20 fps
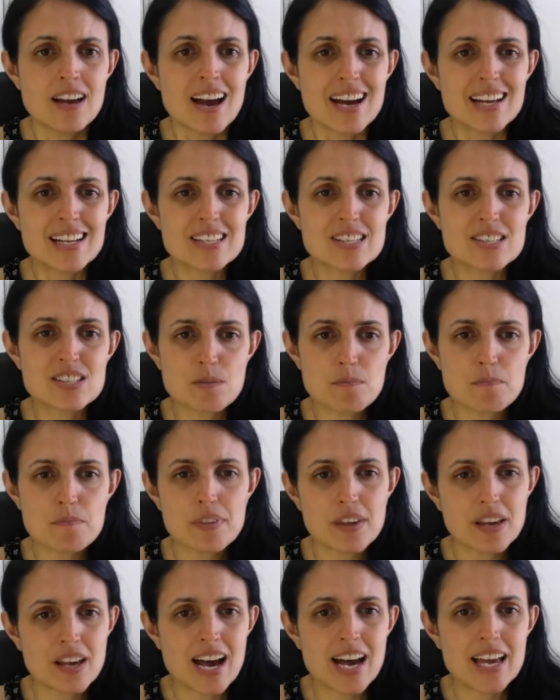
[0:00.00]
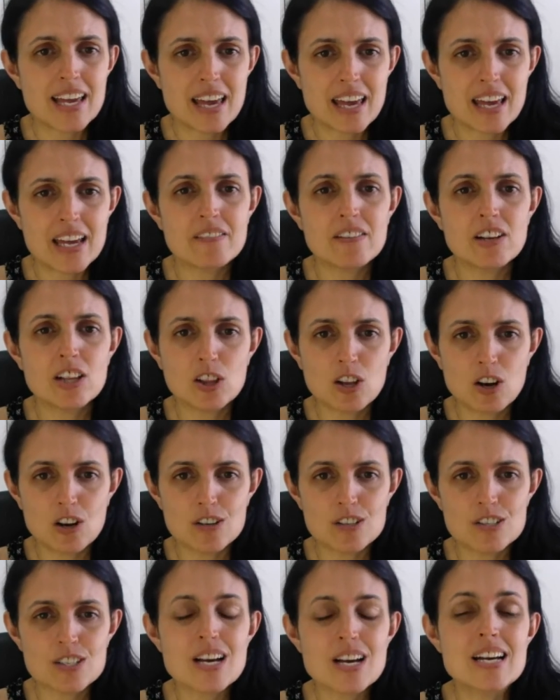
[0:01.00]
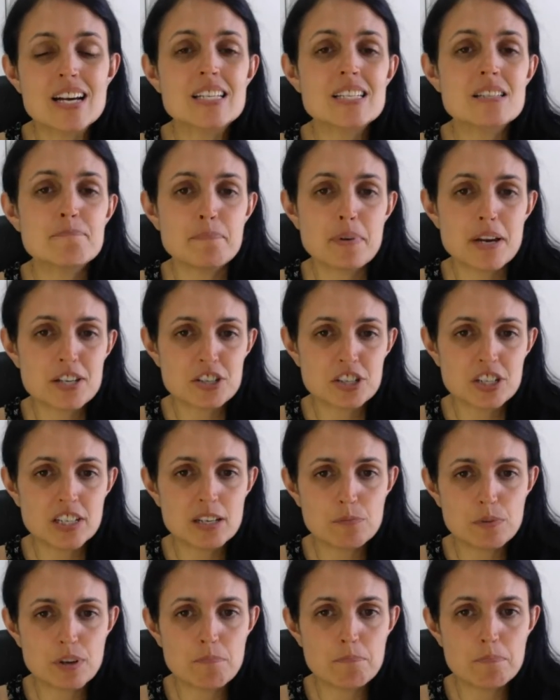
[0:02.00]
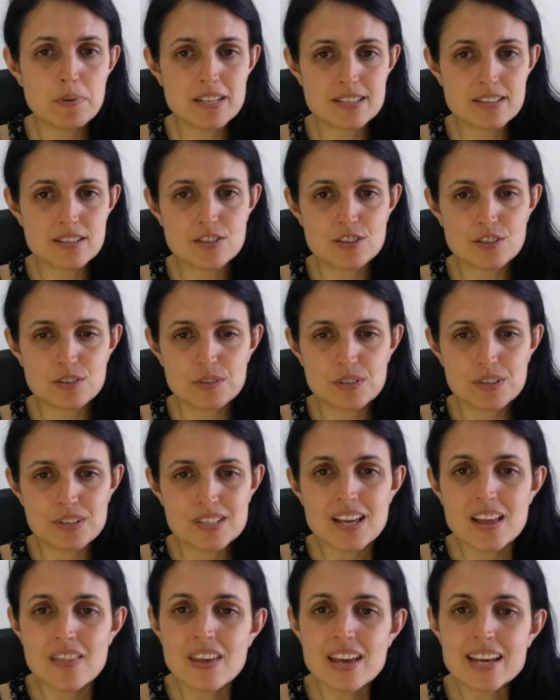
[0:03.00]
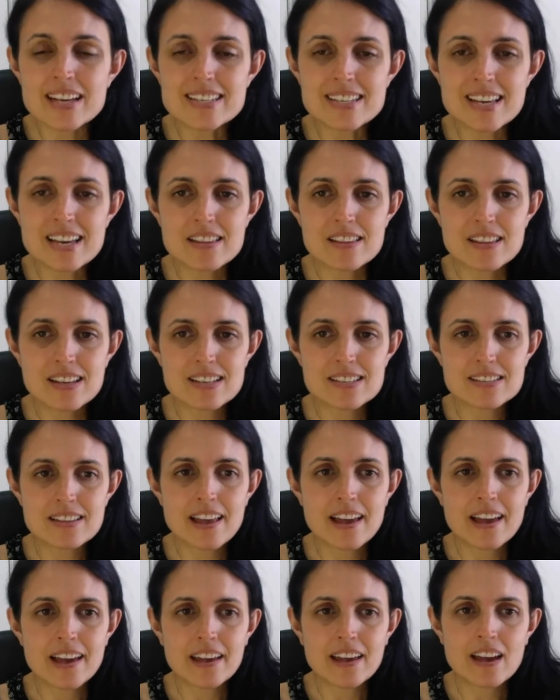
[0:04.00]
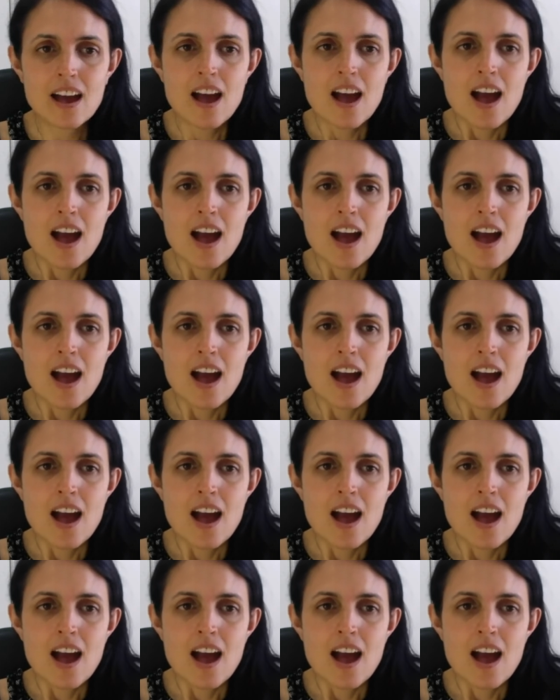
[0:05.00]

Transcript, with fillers: And it's something I hear a lot, especially with business owners, and they say things like,